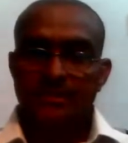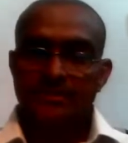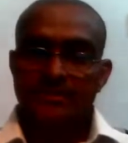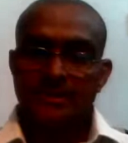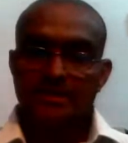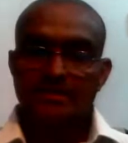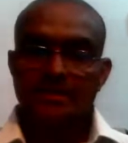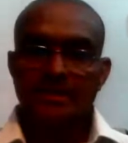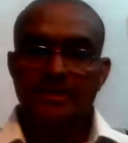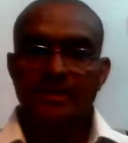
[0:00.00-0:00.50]

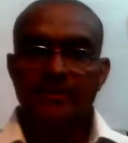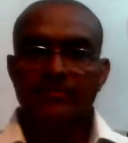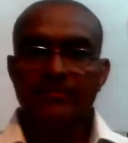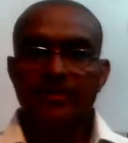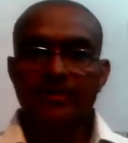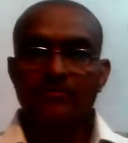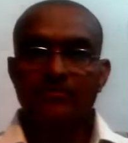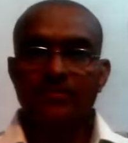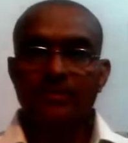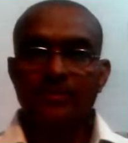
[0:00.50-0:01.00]
Section
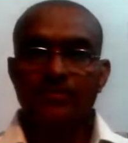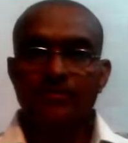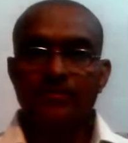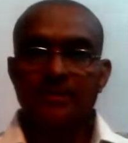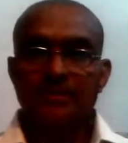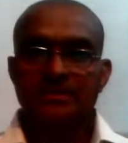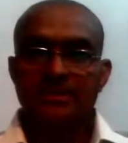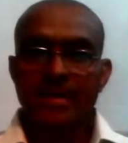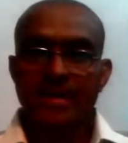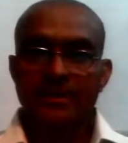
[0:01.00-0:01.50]
11 of the
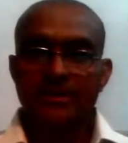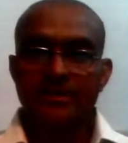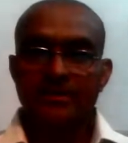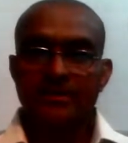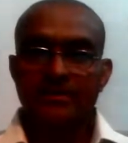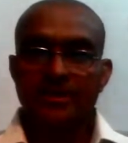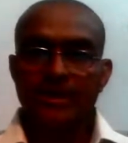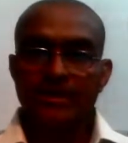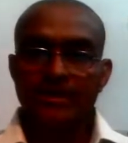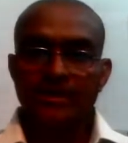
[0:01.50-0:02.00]
Companies Act
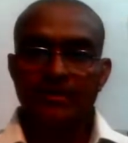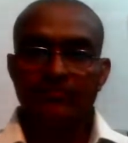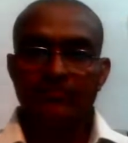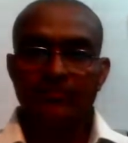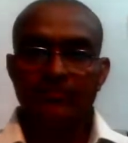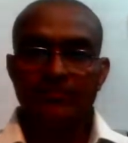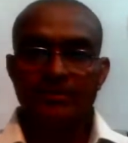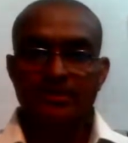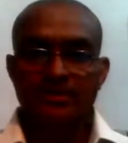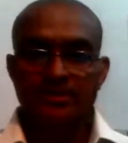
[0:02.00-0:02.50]

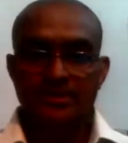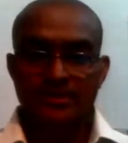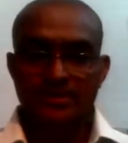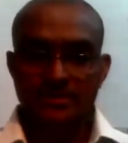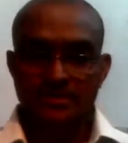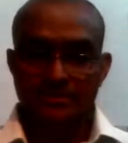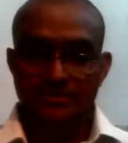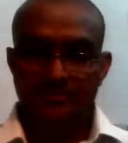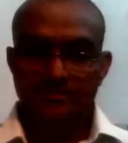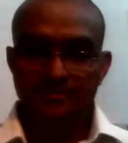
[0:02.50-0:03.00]

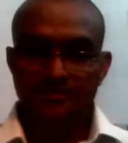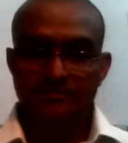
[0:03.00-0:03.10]
1956